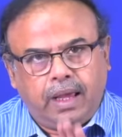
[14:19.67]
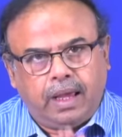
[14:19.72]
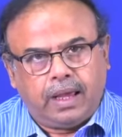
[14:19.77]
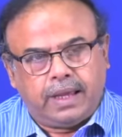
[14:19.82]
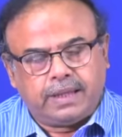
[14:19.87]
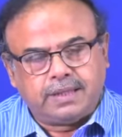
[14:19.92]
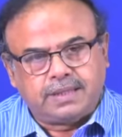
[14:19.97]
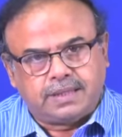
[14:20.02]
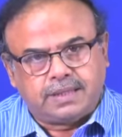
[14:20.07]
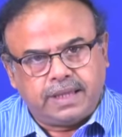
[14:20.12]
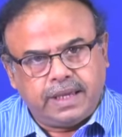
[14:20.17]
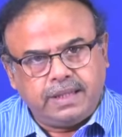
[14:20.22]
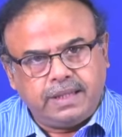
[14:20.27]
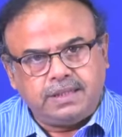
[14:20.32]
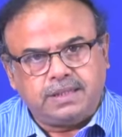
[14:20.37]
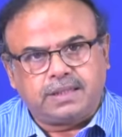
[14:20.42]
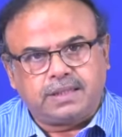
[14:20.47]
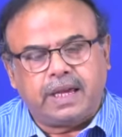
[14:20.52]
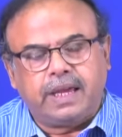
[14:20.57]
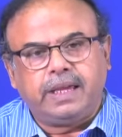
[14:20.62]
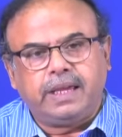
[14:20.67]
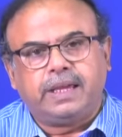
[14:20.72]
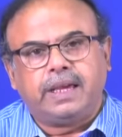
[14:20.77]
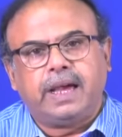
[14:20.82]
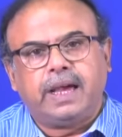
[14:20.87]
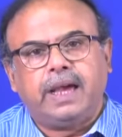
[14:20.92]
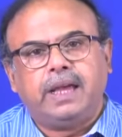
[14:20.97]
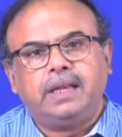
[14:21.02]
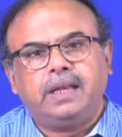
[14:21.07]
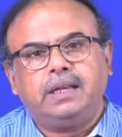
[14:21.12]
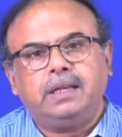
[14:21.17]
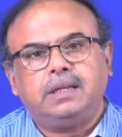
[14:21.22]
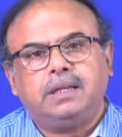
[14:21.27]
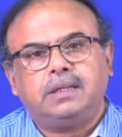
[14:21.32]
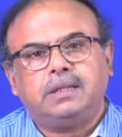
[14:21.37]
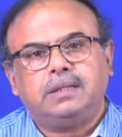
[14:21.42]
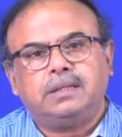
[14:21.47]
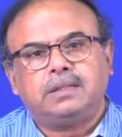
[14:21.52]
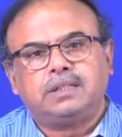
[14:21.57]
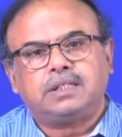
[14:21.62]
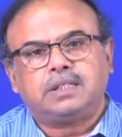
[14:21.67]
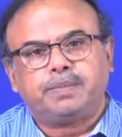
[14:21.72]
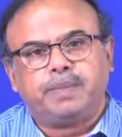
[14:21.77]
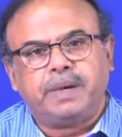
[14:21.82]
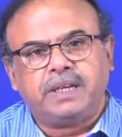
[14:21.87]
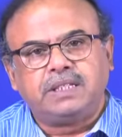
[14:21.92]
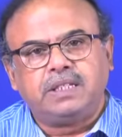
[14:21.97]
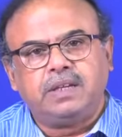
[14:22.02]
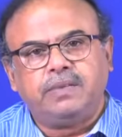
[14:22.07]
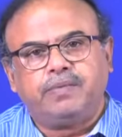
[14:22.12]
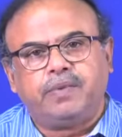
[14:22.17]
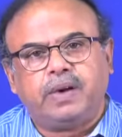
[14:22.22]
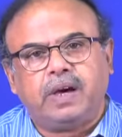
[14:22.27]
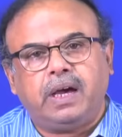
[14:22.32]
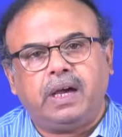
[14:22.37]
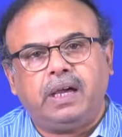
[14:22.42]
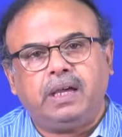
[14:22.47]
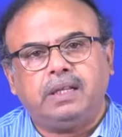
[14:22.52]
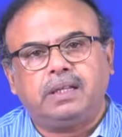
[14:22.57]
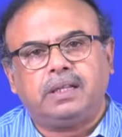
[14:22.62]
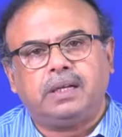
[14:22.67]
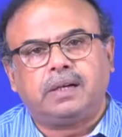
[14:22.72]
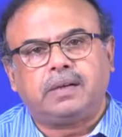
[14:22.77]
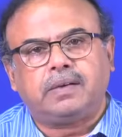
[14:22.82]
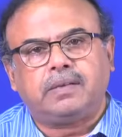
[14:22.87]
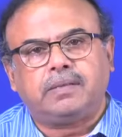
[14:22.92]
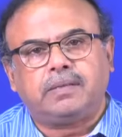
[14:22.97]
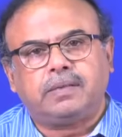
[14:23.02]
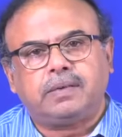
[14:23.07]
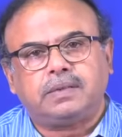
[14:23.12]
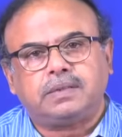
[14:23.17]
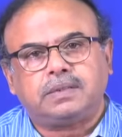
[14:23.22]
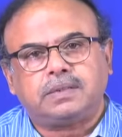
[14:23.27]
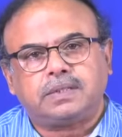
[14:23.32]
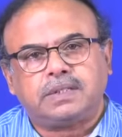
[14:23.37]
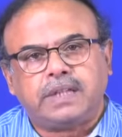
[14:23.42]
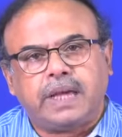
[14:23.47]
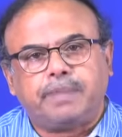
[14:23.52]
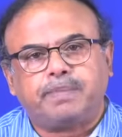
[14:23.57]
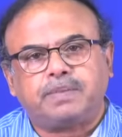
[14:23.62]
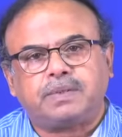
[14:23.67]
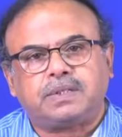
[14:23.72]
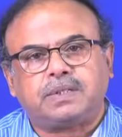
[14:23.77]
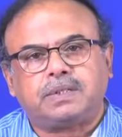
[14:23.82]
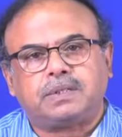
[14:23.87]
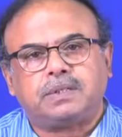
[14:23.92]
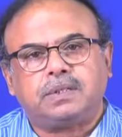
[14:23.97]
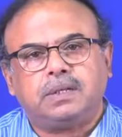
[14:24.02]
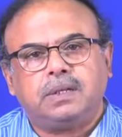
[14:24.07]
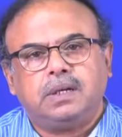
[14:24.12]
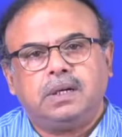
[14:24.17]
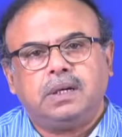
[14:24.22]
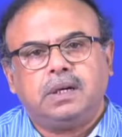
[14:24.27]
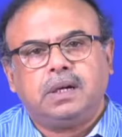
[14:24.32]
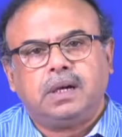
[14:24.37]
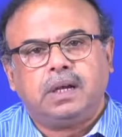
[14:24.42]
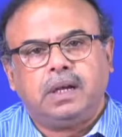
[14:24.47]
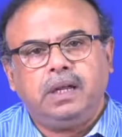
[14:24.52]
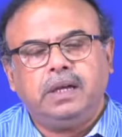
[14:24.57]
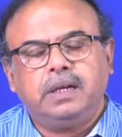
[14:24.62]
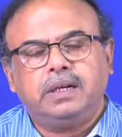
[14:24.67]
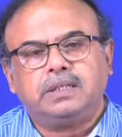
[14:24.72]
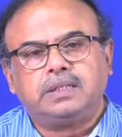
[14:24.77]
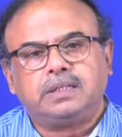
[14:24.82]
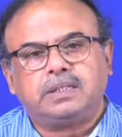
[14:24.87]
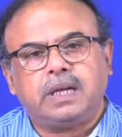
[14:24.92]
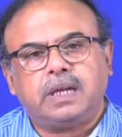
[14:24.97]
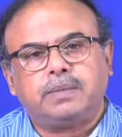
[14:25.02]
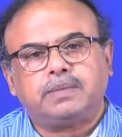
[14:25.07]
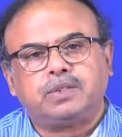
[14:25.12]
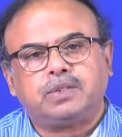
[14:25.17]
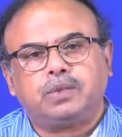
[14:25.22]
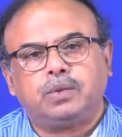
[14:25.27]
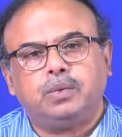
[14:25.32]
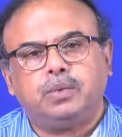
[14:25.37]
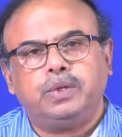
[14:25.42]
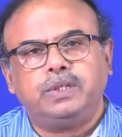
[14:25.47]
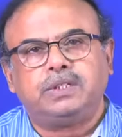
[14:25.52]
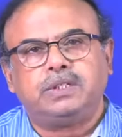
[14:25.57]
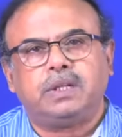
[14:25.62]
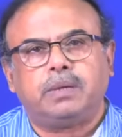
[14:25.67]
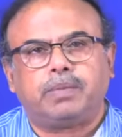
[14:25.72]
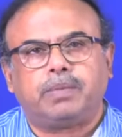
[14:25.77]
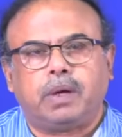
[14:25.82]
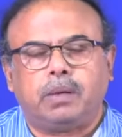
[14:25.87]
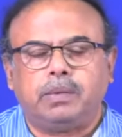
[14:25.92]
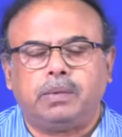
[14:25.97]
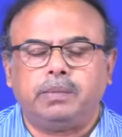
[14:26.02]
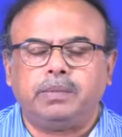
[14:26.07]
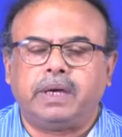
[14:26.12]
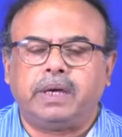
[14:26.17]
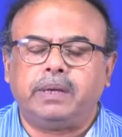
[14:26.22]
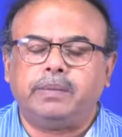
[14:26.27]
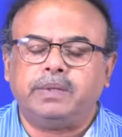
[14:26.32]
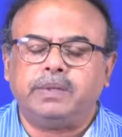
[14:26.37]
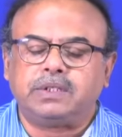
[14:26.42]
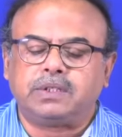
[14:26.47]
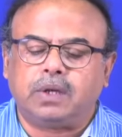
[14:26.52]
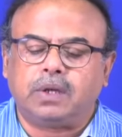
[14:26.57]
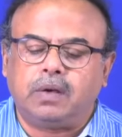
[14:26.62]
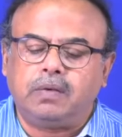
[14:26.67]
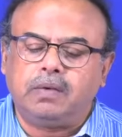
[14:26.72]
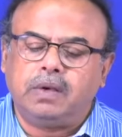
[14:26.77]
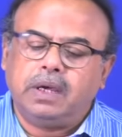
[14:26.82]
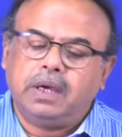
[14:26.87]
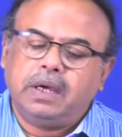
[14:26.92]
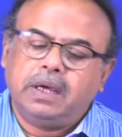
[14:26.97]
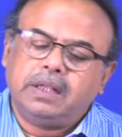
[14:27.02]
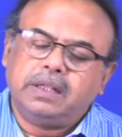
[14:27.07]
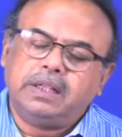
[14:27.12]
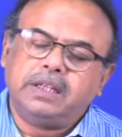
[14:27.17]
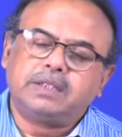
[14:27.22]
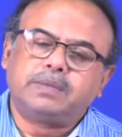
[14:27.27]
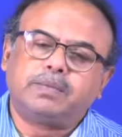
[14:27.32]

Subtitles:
And since I can specify the steps, clear steps through which the problem can be solved, this